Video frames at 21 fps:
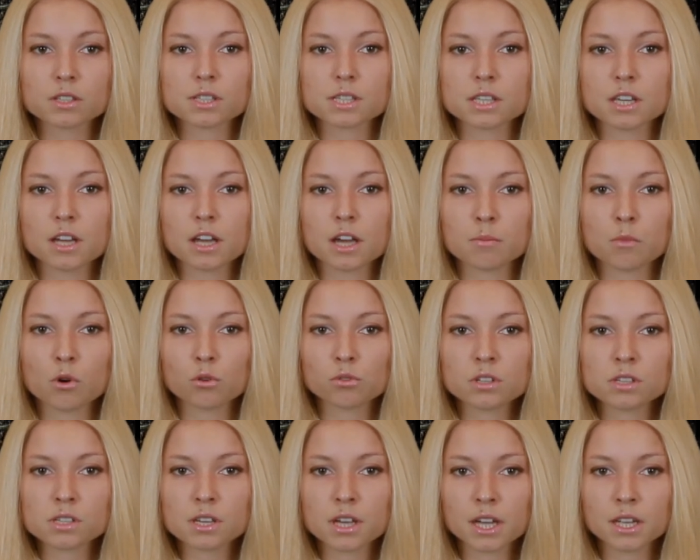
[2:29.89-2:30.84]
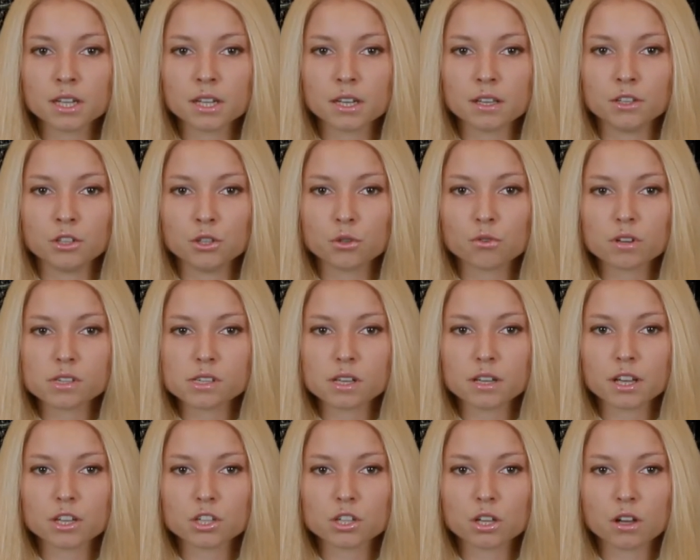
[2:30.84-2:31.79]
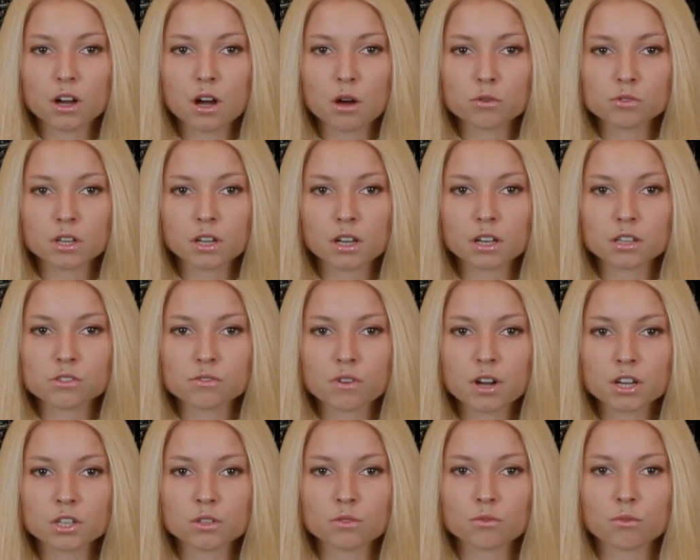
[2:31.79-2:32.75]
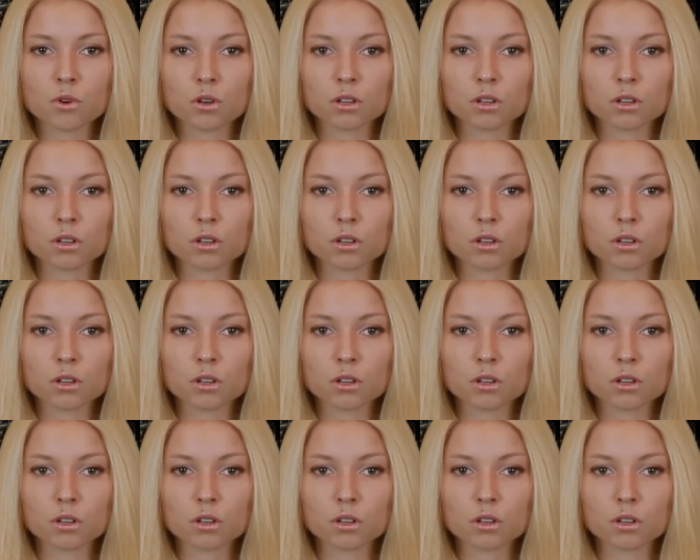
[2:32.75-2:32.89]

see a modest gain in new residential housing construction for